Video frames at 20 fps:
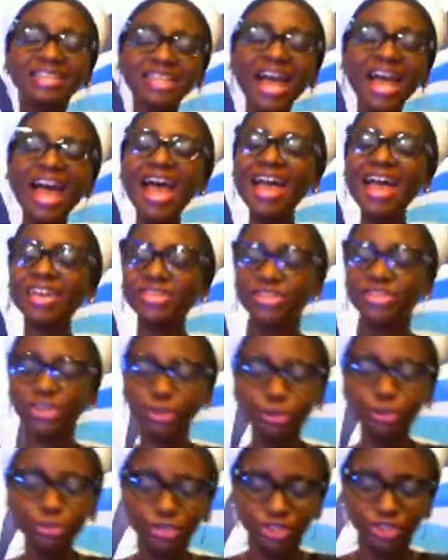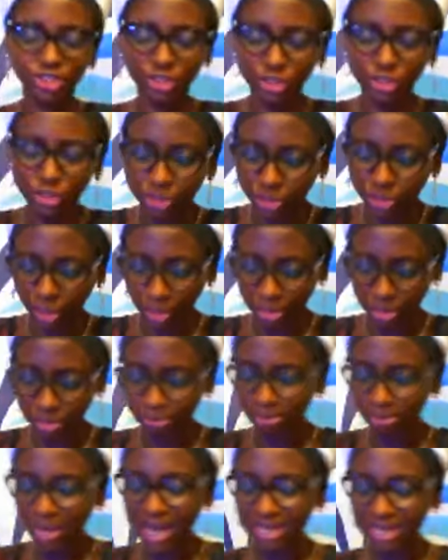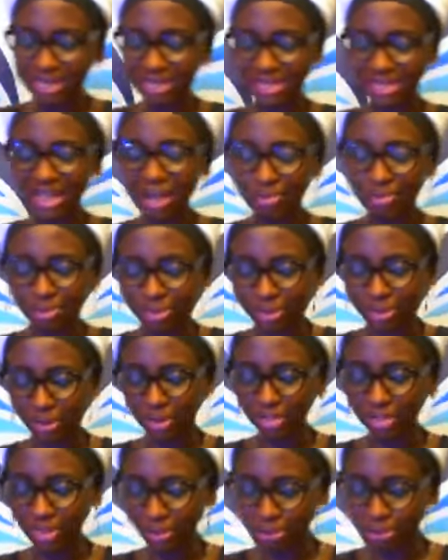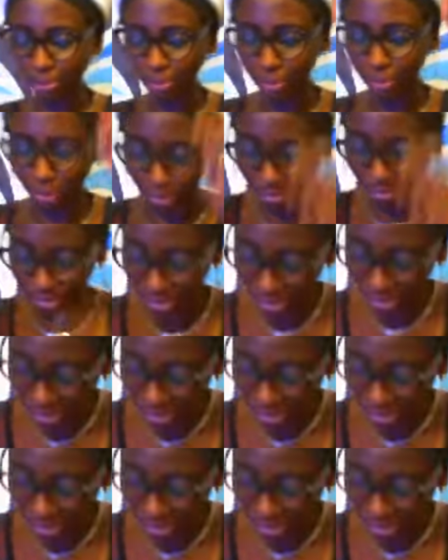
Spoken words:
Thank you, Jesus. Blessed be your name, O Lord.